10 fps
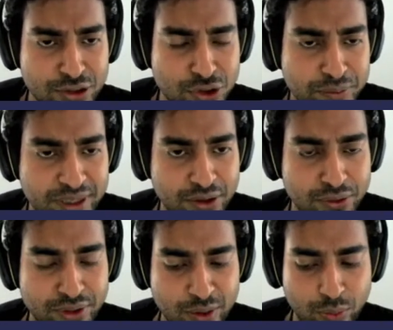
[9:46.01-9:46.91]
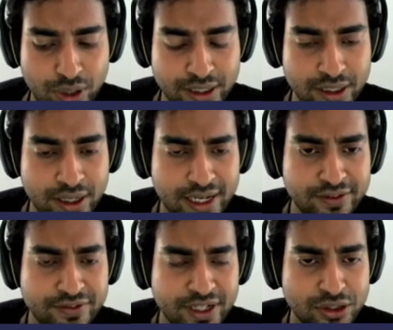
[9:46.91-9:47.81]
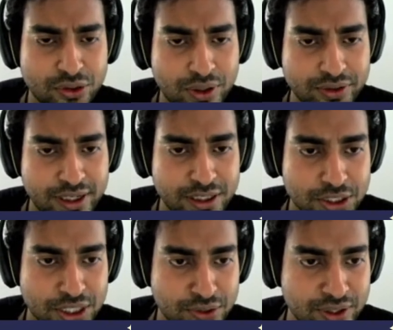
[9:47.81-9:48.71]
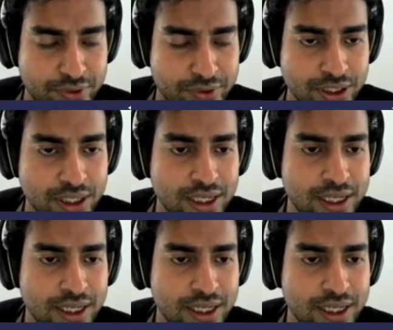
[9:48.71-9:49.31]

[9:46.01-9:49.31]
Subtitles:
It should be only one NFT throughout the interchain universe.